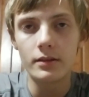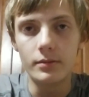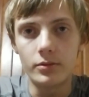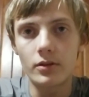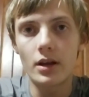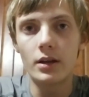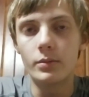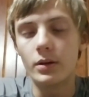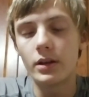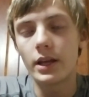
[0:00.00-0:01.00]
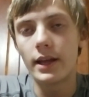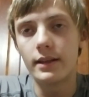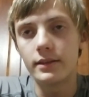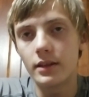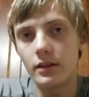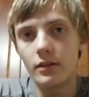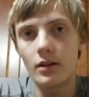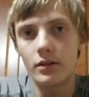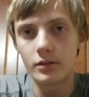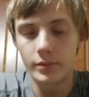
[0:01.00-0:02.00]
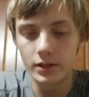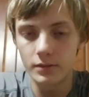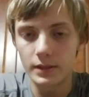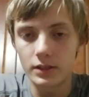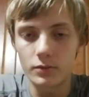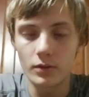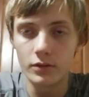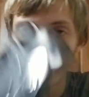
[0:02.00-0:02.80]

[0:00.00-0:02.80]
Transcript: subscribe, and tell all your buddies about this one.